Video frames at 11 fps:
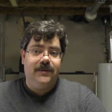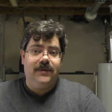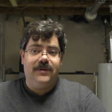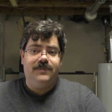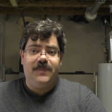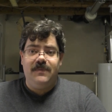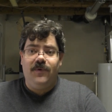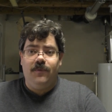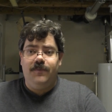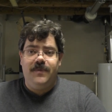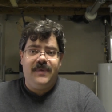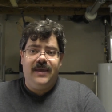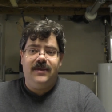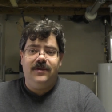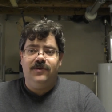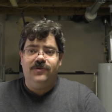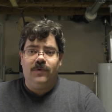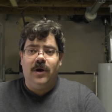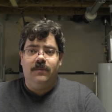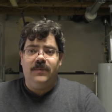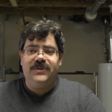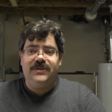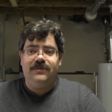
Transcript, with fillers: because people would be making those wrong